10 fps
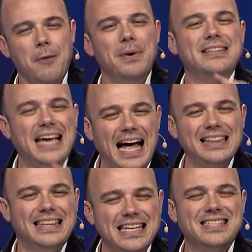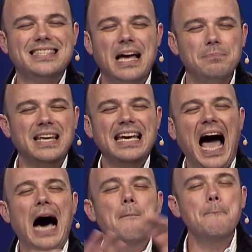But God did something
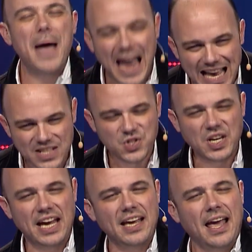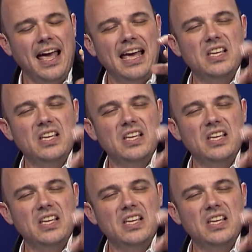amazing.